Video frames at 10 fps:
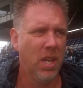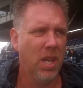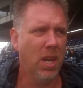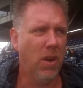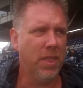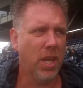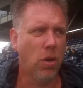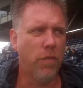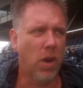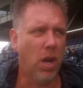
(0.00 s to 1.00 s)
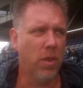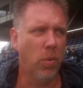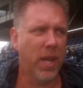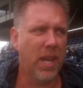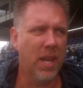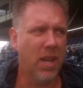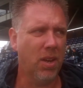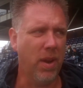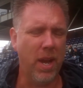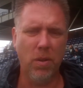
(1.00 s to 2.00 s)
you know, I think overall on the weekend,
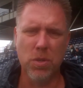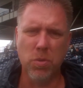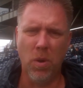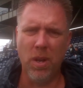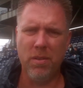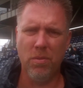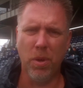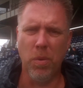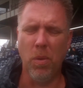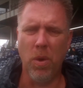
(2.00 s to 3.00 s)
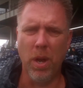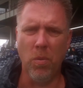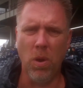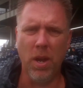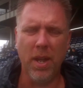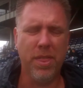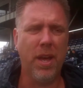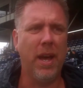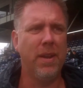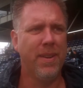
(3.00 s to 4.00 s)
granted it was one, we went 1-1. I
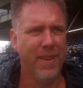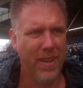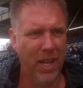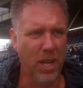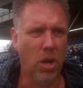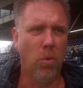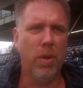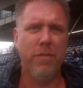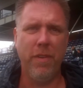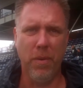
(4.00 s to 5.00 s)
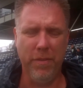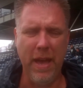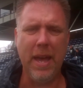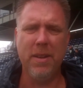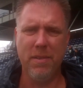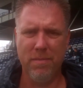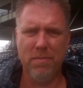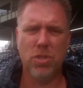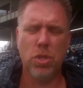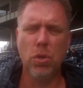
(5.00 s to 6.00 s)
thought, you know, we've had
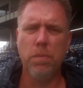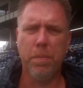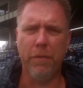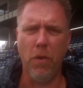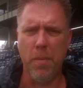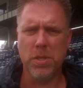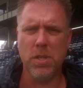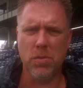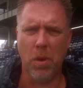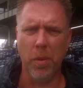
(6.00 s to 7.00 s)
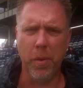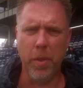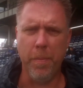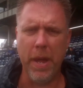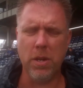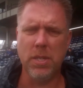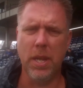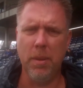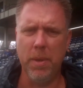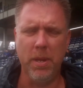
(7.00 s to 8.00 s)
two performances where we were the better
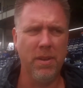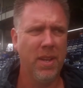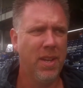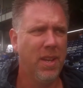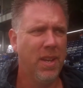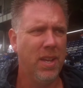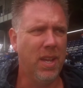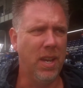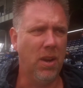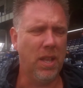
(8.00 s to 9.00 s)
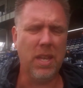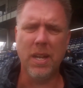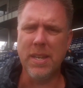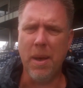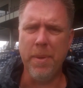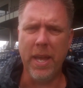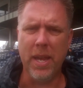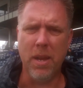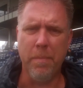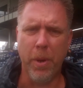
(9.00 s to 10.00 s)
team, and, you know, I thought
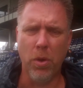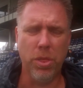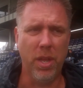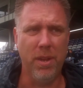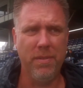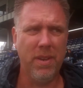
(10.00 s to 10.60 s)
dominated in both. And